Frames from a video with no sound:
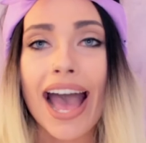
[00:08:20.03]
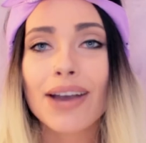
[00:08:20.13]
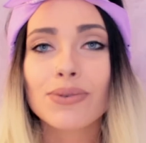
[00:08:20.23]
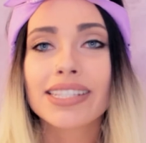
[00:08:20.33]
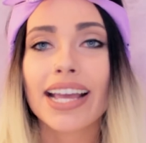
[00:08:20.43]

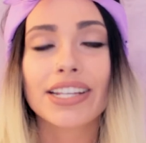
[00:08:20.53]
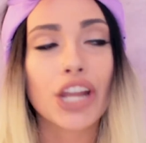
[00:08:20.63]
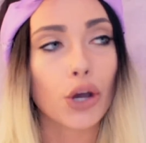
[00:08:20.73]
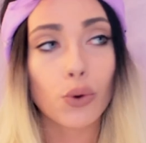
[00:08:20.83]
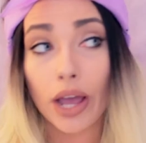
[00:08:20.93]
I was like,
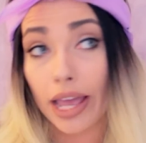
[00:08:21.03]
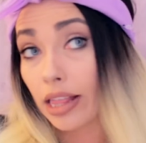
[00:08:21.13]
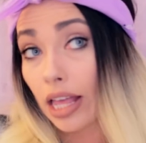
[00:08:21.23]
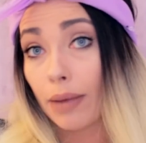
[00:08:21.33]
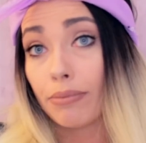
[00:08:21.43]
no
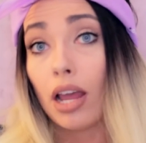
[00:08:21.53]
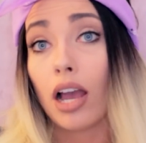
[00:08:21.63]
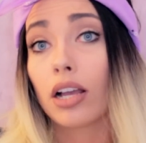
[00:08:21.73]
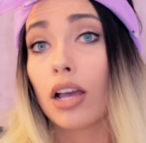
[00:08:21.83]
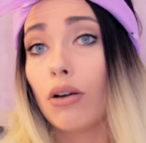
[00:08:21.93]
way, like I'm
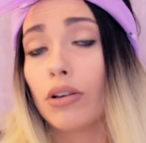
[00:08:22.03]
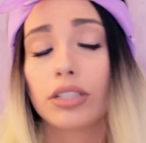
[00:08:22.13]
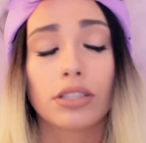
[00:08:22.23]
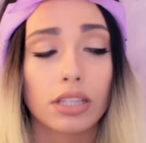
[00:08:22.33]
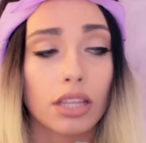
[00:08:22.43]
not
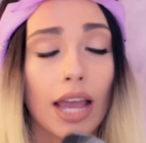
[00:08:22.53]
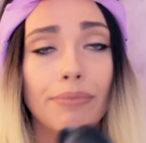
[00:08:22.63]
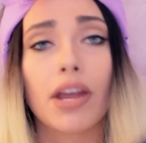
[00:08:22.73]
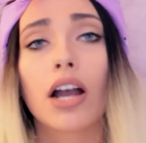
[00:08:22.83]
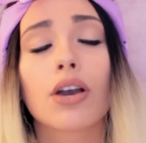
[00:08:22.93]
going to the,
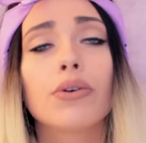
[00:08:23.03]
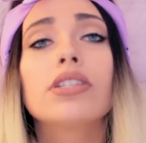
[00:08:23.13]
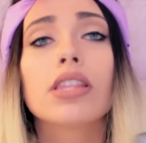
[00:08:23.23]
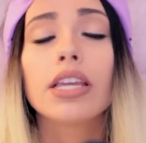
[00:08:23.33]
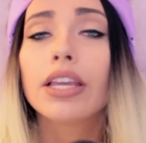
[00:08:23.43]
I'm not going
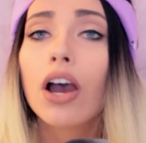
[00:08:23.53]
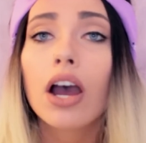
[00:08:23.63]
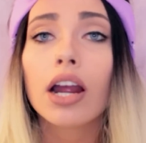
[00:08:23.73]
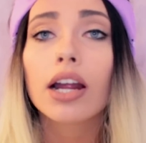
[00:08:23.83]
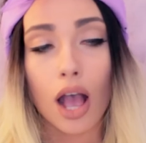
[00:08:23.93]
to the
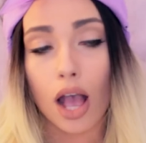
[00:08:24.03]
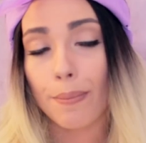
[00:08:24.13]
ER.